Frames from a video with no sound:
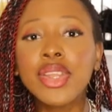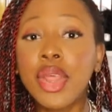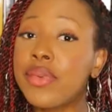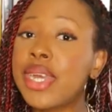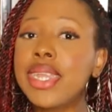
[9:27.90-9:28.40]

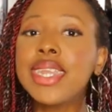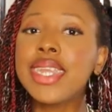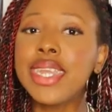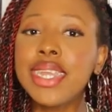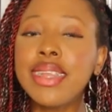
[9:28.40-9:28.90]
The
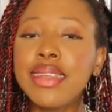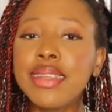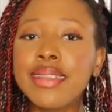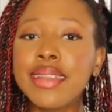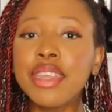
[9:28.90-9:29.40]
reality
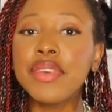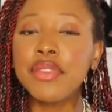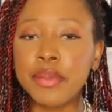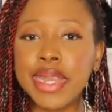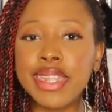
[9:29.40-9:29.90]
is,
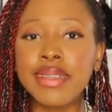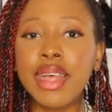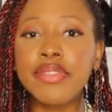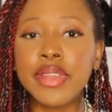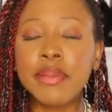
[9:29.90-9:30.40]
even for
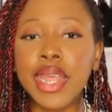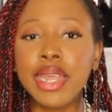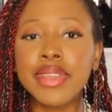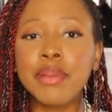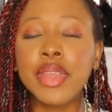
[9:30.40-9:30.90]
myself,
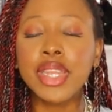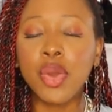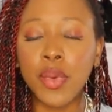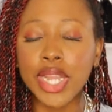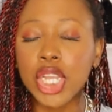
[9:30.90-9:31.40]
sometimes I'm
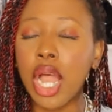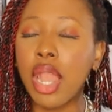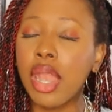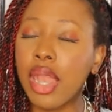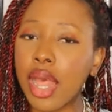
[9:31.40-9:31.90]
gonna watch a
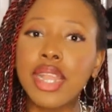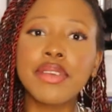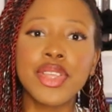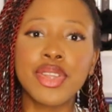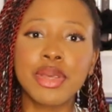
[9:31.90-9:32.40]
lot
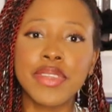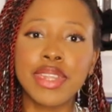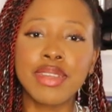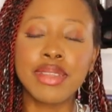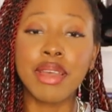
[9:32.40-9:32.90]
of YouTube
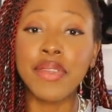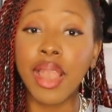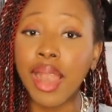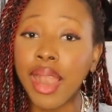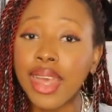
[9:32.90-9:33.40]
videos of a
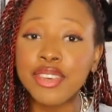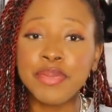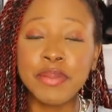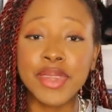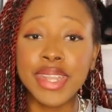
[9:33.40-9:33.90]
lot
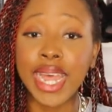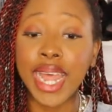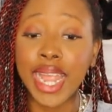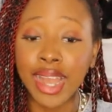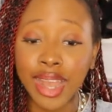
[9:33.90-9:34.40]
of people that
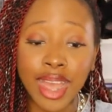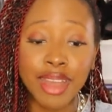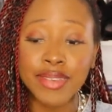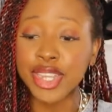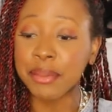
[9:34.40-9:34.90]
I
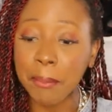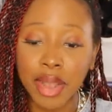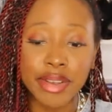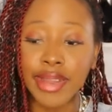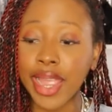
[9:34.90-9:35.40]
love,
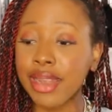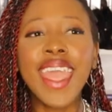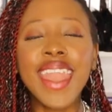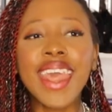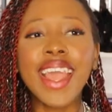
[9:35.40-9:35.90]
admire,
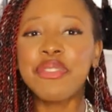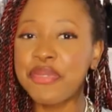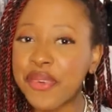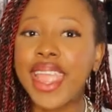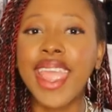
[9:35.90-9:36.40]
and I
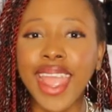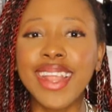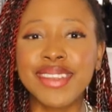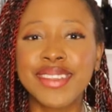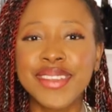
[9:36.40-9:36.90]

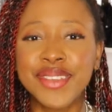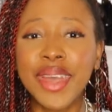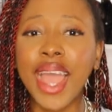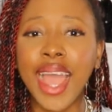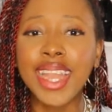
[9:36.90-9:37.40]
forget
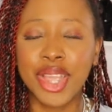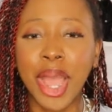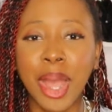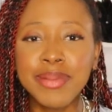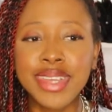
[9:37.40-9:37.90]
to add
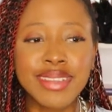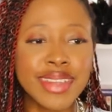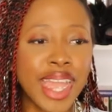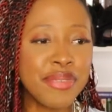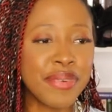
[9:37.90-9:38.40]

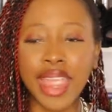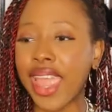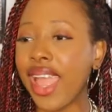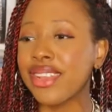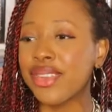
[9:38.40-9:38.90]
comments. I
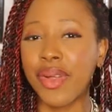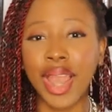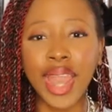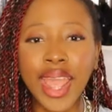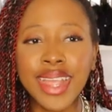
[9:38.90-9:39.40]
forget to
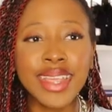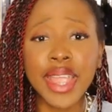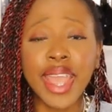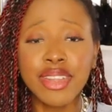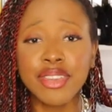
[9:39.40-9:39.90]
like,
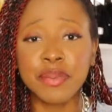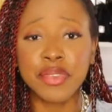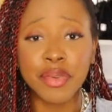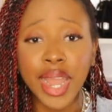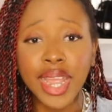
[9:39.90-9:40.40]
forget to
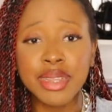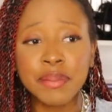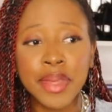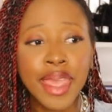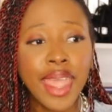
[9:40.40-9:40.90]

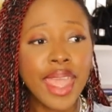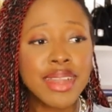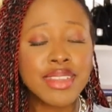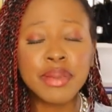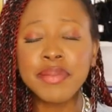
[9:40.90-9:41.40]
subscribe.
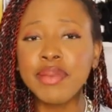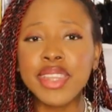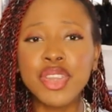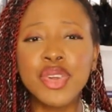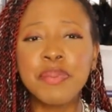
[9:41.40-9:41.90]
And
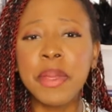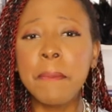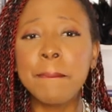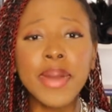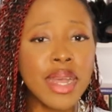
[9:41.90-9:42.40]
sometimes it could be
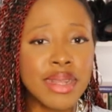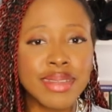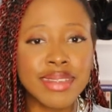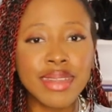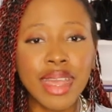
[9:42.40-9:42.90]

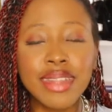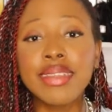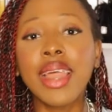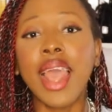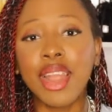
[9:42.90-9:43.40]
months
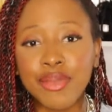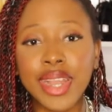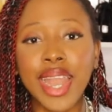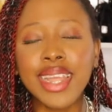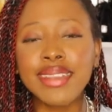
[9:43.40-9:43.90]
until I
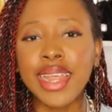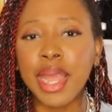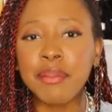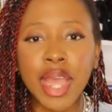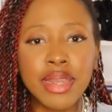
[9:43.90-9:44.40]
realize
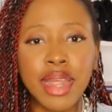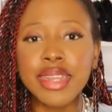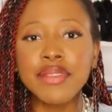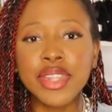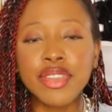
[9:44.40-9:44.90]
that I'm
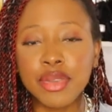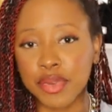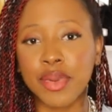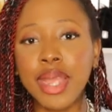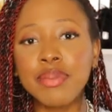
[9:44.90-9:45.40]
not even
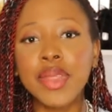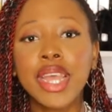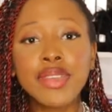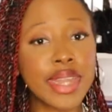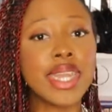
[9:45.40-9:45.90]

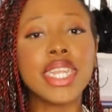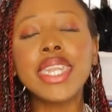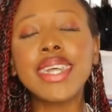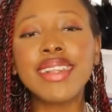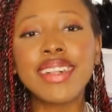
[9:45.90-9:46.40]
subscribed to that
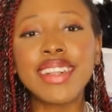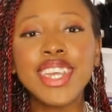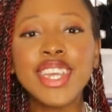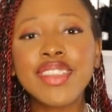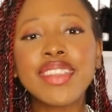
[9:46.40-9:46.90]
channel.
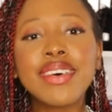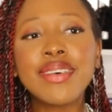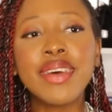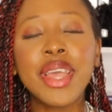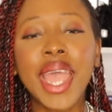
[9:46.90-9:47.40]

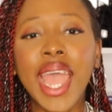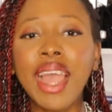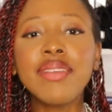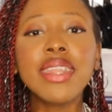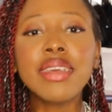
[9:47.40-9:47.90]
So
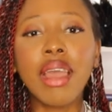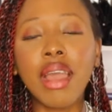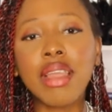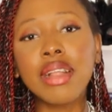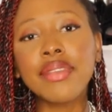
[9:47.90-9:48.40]
having the
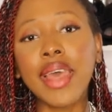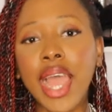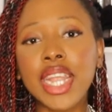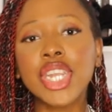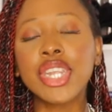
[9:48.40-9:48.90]
call to
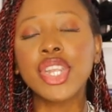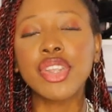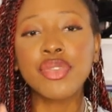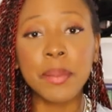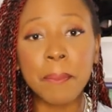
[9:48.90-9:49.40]
action
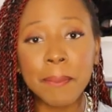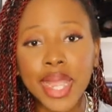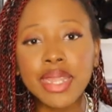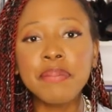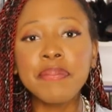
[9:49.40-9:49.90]
just
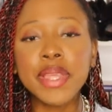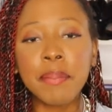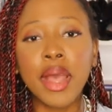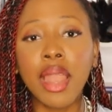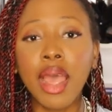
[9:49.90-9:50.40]
remind
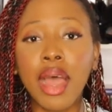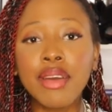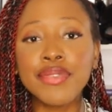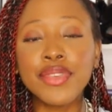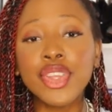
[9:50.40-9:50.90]
people
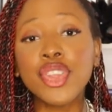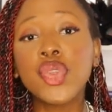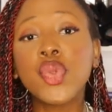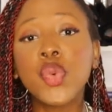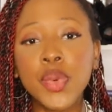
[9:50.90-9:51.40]
of
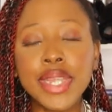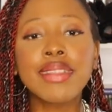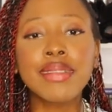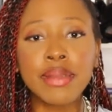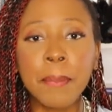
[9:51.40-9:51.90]
just doing
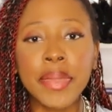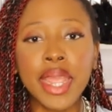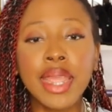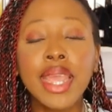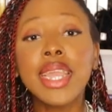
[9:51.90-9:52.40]

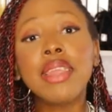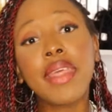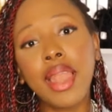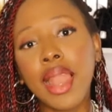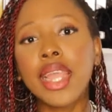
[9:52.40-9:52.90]
something if
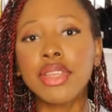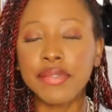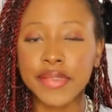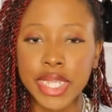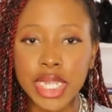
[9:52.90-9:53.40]
they like
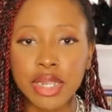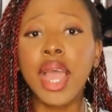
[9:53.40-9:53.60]
your video.